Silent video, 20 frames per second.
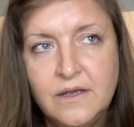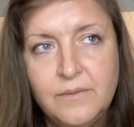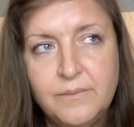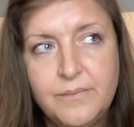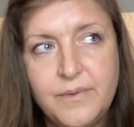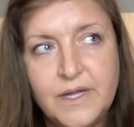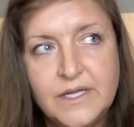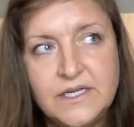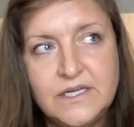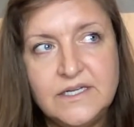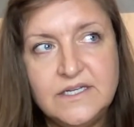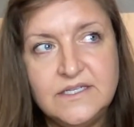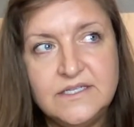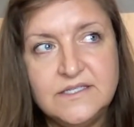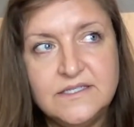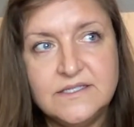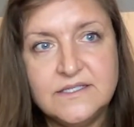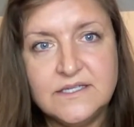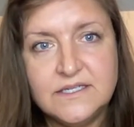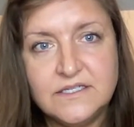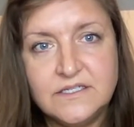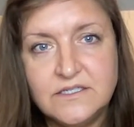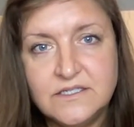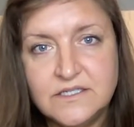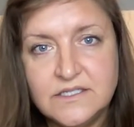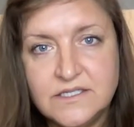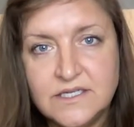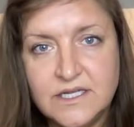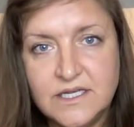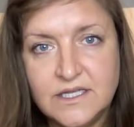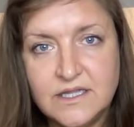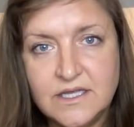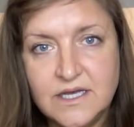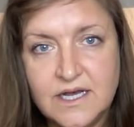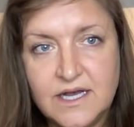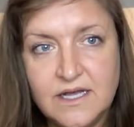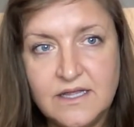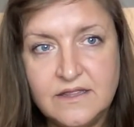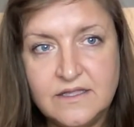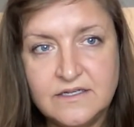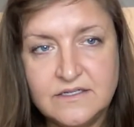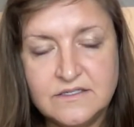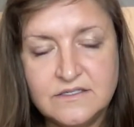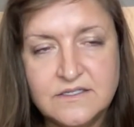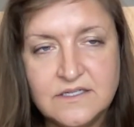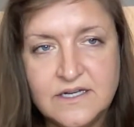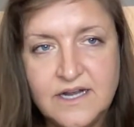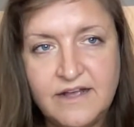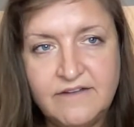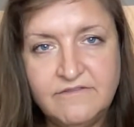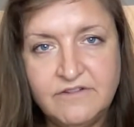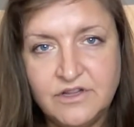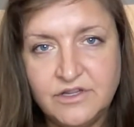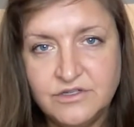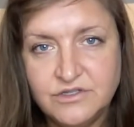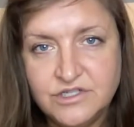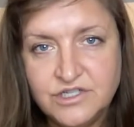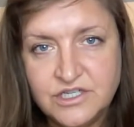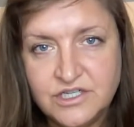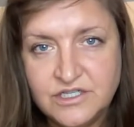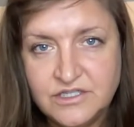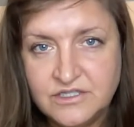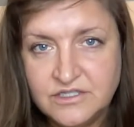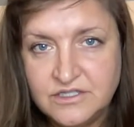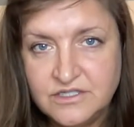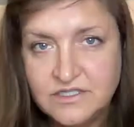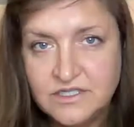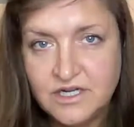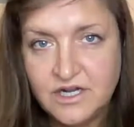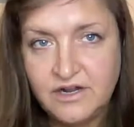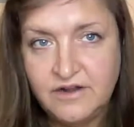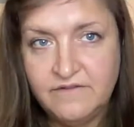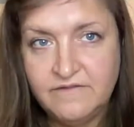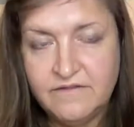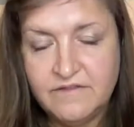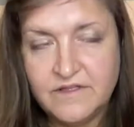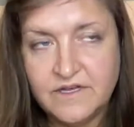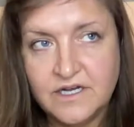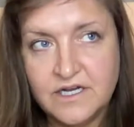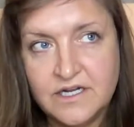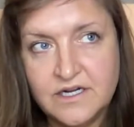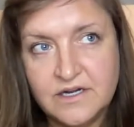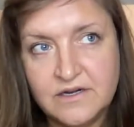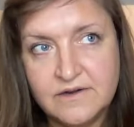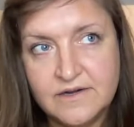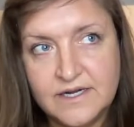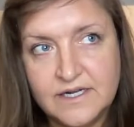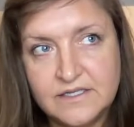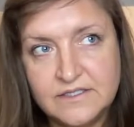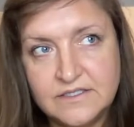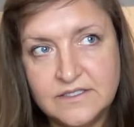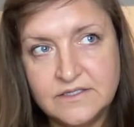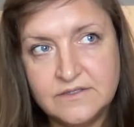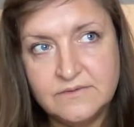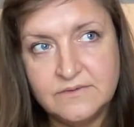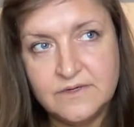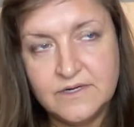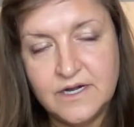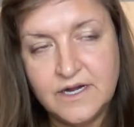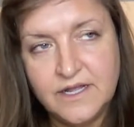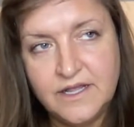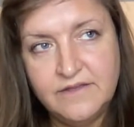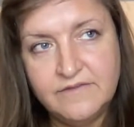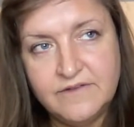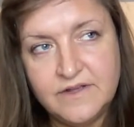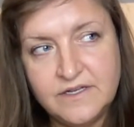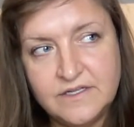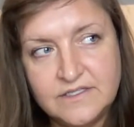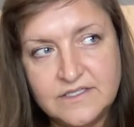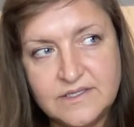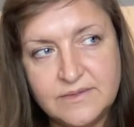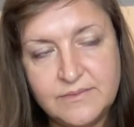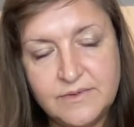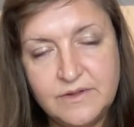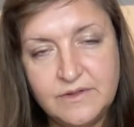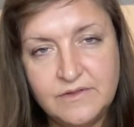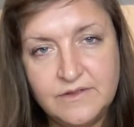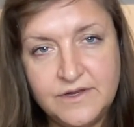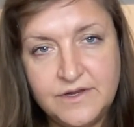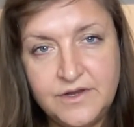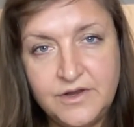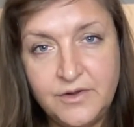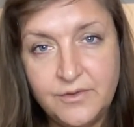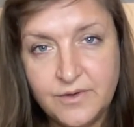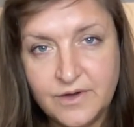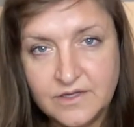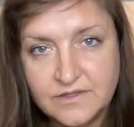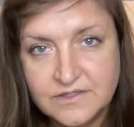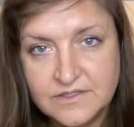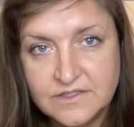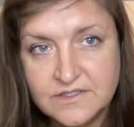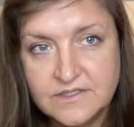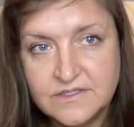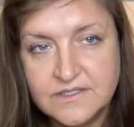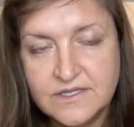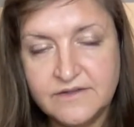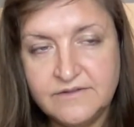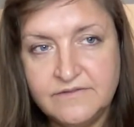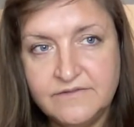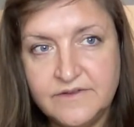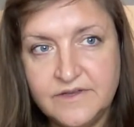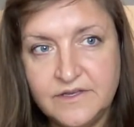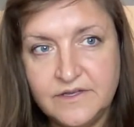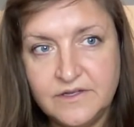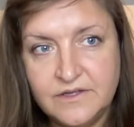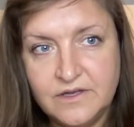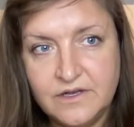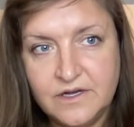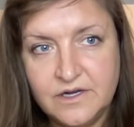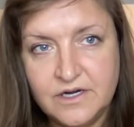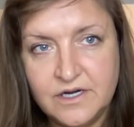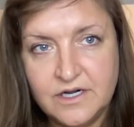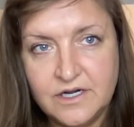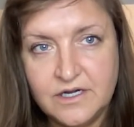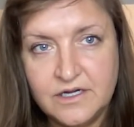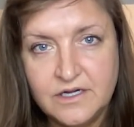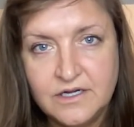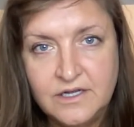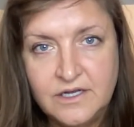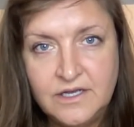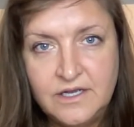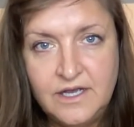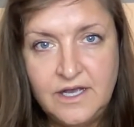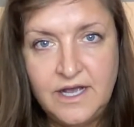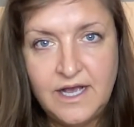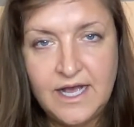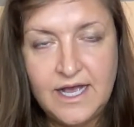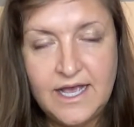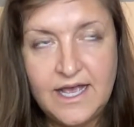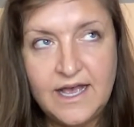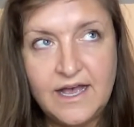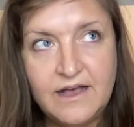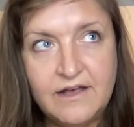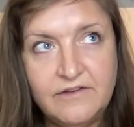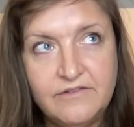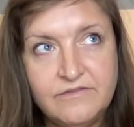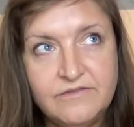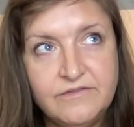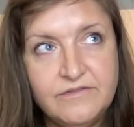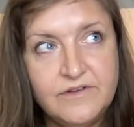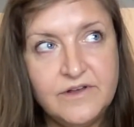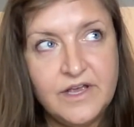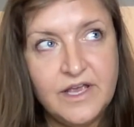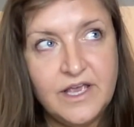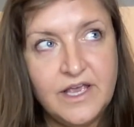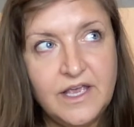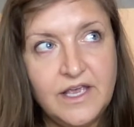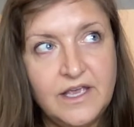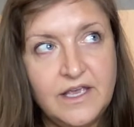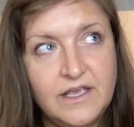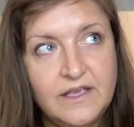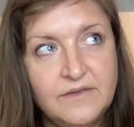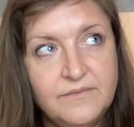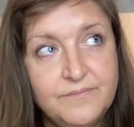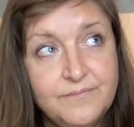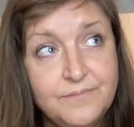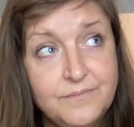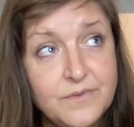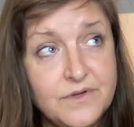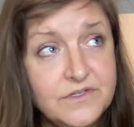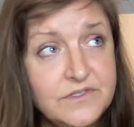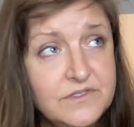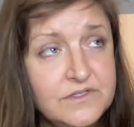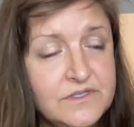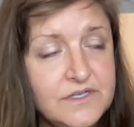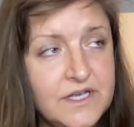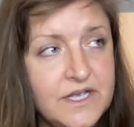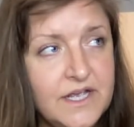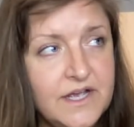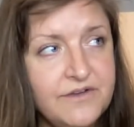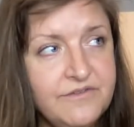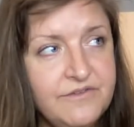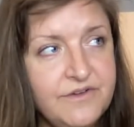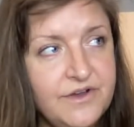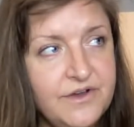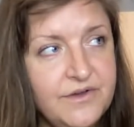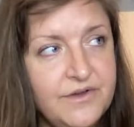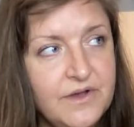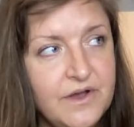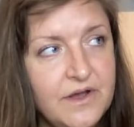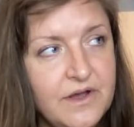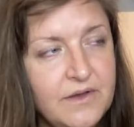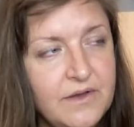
but it is interesting that there's an evolution of thought around it where even some of the nuances I feel are I have a personally have a